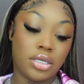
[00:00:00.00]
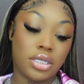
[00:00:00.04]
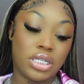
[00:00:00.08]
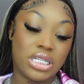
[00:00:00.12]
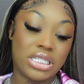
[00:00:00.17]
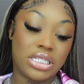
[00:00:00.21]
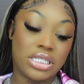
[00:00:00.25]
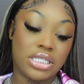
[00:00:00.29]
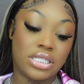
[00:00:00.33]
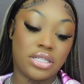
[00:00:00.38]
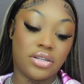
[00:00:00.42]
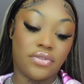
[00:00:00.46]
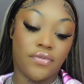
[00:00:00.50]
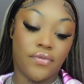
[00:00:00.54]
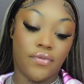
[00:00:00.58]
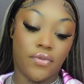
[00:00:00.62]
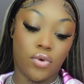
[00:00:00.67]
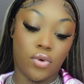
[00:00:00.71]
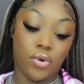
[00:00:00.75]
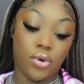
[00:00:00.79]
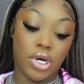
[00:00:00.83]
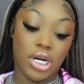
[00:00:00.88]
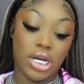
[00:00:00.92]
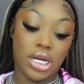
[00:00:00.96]

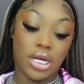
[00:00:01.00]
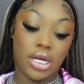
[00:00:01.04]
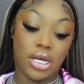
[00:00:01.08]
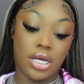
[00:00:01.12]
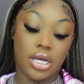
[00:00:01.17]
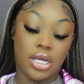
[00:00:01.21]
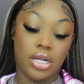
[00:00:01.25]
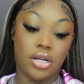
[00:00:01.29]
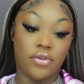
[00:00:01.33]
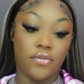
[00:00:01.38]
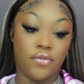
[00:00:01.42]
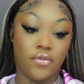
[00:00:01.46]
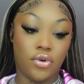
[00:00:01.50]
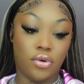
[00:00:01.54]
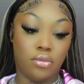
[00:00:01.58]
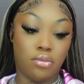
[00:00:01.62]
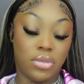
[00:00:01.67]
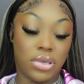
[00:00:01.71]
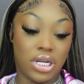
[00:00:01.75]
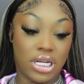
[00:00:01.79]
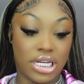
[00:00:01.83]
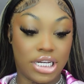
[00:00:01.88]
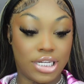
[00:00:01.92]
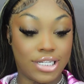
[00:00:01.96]
Sephora Colorful
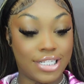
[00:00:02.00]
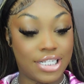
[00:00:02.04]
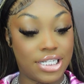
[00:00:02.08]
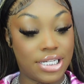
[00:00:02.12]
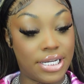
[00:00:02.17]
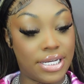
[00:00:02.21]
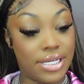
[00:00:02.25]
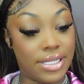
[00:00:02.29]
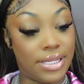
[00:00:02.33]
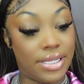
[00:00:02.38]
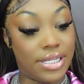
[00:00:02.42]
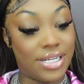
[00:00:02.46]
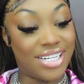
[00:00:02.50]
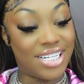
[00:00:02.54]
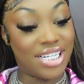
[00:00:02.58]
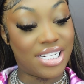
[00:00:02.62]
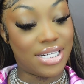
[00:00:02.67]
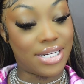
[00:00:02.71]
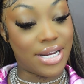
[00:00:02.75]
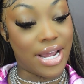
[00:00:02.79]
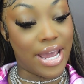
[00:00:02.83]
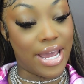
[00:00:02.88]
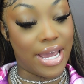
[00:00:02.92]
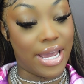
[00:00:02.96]
Blush in the
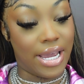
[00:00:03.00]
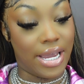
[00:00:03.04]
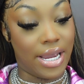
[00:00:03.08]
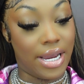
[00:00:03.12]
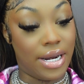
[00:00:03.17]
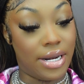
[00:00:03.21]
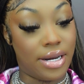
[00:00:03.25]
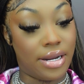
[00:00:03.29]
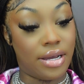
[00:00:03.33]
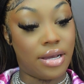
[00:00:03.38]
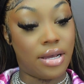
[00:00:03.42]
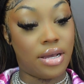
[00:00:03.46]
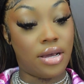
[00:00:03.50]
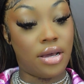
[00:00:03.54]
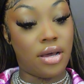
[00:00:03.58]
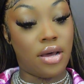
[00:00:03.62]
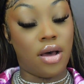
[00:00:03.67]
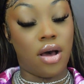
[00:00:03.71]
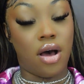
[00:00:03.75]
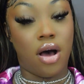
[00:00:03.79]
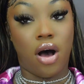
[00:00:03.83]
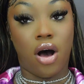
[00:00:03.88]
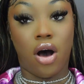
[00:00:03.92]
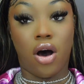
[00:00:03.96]
shade
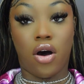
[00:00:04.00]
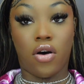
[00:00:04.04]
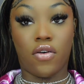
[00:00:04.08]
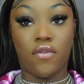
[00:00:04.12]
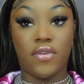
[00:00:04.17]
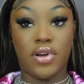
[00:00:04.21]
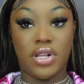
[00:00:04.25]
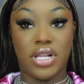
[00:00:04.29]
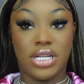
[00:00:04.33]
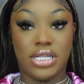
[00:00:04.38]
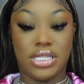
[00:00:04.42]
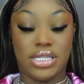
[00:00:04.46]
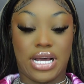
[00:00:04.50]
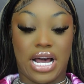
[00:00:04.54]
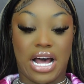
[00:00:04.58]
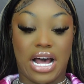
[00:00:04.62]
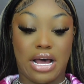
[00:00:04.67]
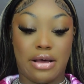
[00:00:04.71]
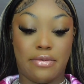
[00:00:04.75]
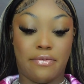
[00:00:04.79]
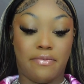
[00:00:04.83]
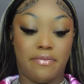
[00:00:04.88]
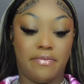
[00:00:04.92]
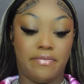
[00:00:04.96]
Over the
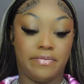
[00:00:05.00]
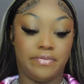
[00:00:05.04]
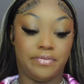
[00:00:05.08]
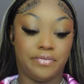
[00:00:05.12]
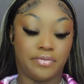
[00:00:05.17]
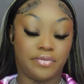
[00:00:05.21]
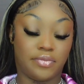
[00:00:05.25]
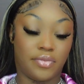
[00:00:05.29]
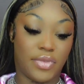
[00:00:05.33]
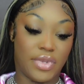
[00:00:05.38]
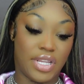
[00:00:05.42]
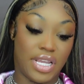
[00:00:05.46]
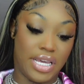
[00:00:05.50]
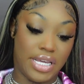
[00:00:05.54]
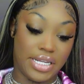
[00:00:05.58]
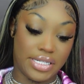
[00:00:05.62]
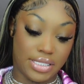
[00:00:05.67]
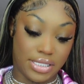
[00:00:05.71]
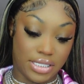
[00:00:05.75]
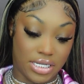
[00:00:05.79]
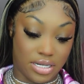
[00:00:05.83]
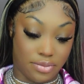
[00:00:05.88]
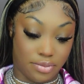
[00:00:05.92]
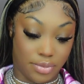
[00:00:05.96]
Top.
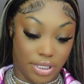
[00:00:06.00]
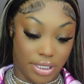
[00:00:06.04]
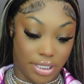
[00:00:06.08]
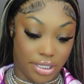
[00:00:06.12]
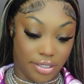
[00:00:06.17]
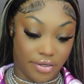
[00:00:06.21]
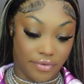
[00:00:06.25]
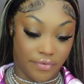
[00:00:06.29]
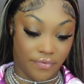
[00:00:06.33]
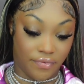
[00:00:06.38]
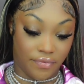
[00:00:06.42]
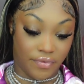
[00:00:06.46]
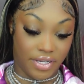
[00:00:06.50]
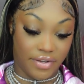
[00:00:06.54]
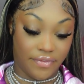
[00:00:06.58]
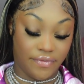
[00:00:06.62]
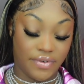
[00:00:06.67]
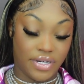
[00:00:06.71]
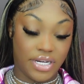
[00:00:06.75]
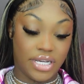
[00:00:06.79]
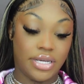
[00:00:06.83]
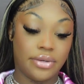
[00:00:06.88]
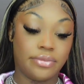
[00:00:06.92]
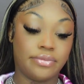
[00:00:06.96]
It's number
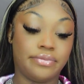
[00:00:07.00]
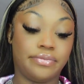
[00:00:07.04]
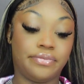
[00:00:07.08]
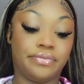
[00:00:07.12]
50.